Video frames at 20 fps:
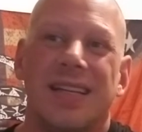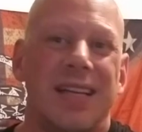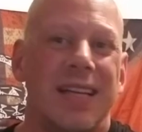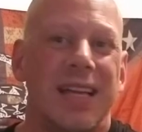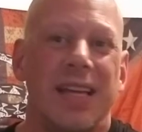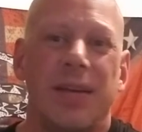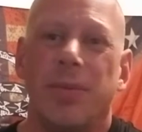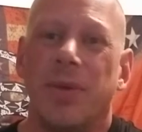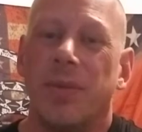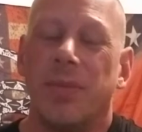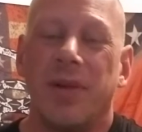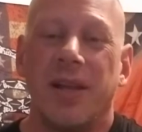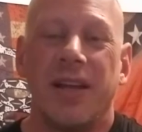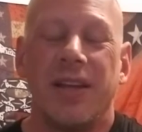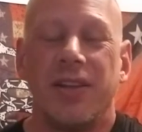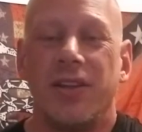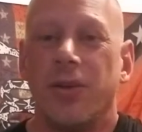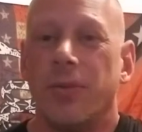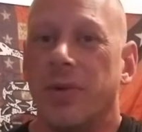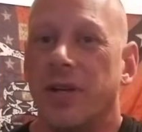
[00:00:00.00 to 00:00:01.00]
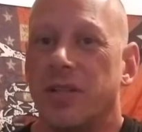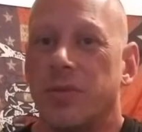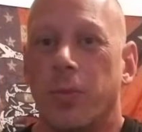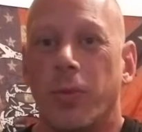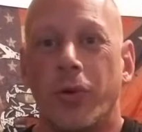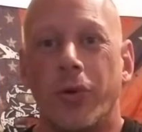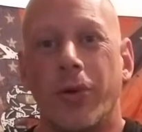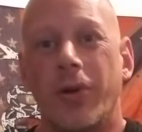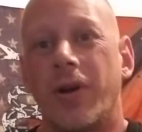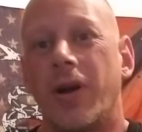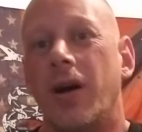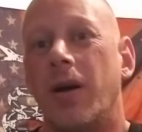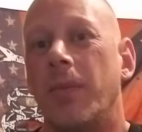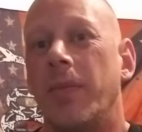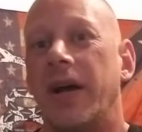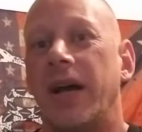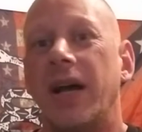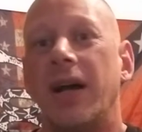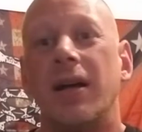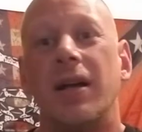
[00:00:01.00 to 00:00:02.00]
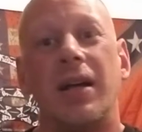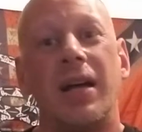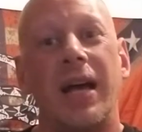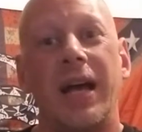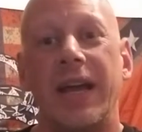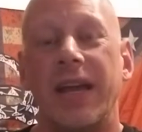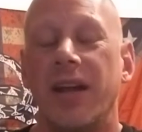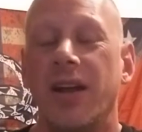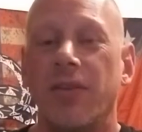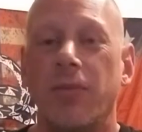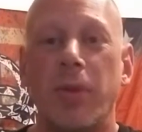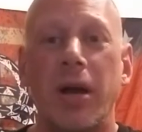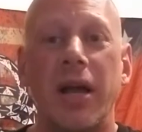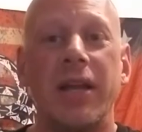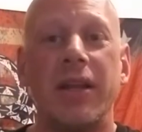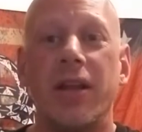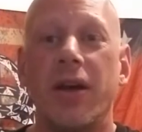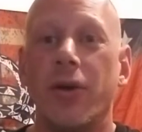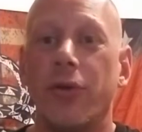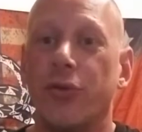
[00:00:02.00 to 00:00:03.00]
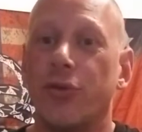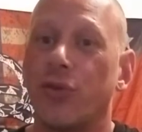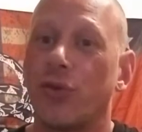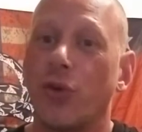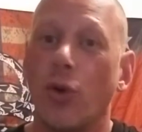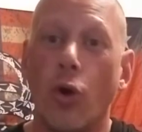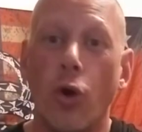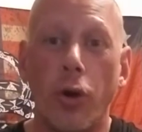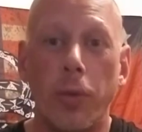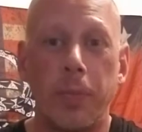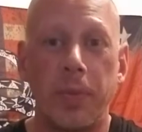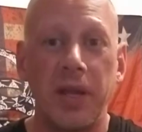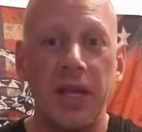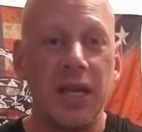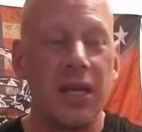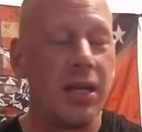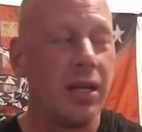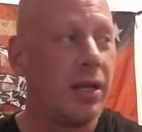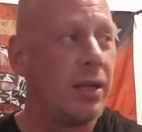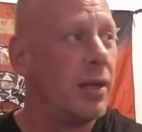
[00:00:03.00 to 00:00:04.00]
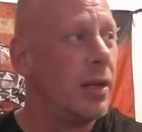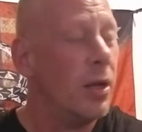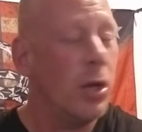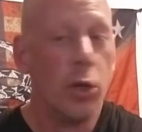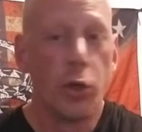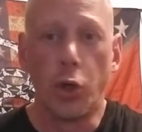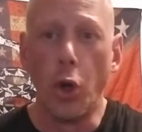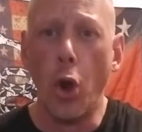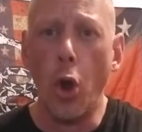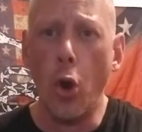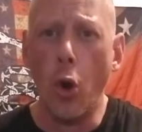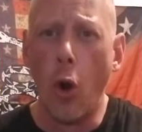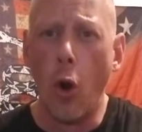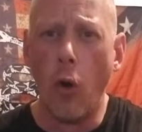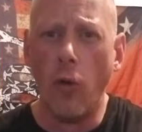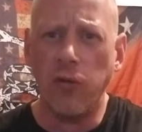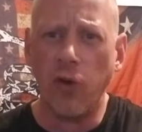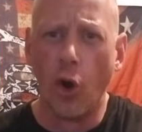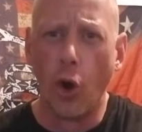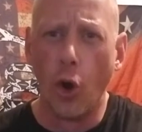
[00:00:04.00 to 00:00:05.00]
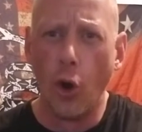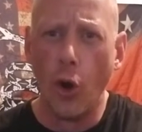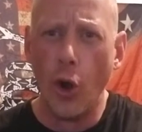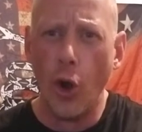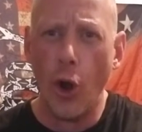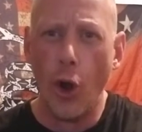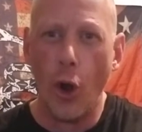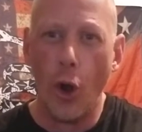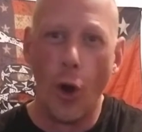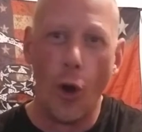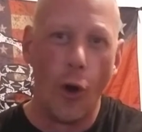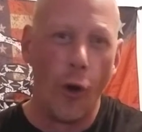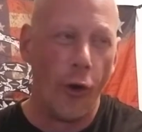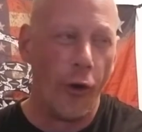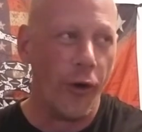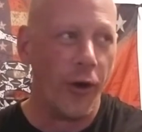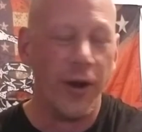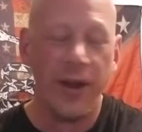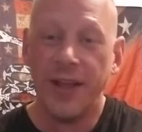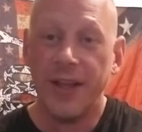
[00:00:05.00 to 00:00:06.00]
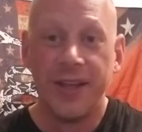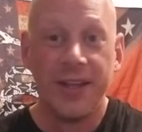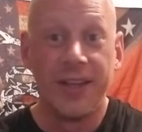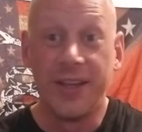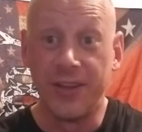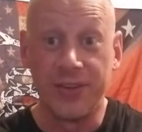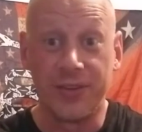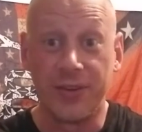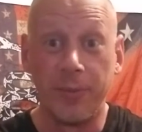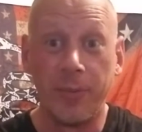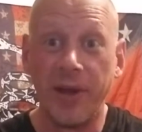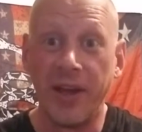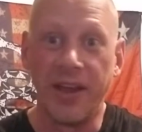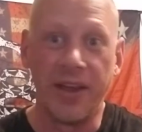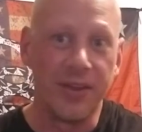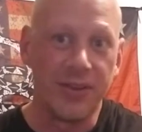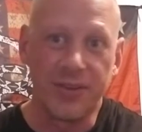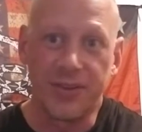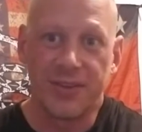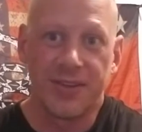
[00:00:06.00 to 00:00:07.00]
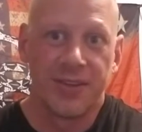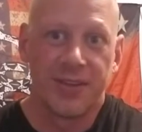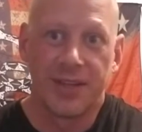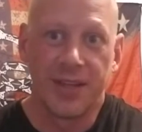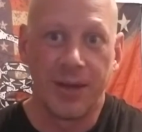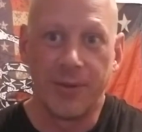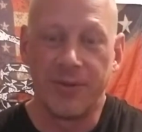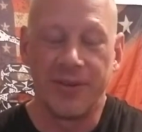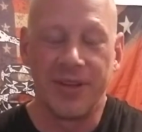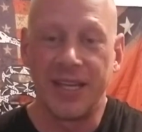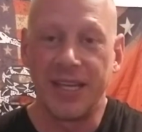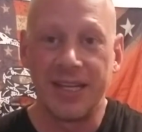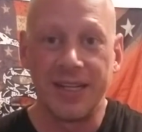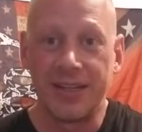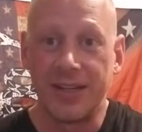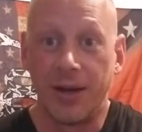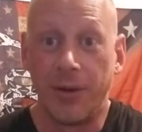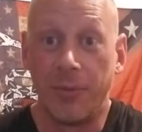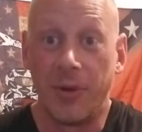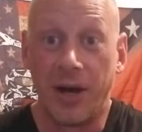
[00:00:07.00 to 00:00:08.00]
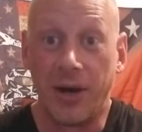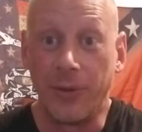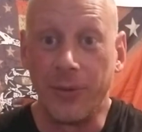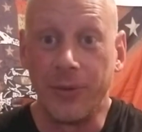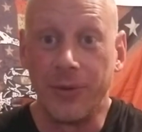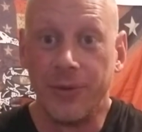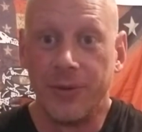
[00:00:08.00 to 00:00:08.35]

He's been playing too much Mortal Kombat. Hey, everybody knows Scorpion, get over here, is the best. I mean, come on.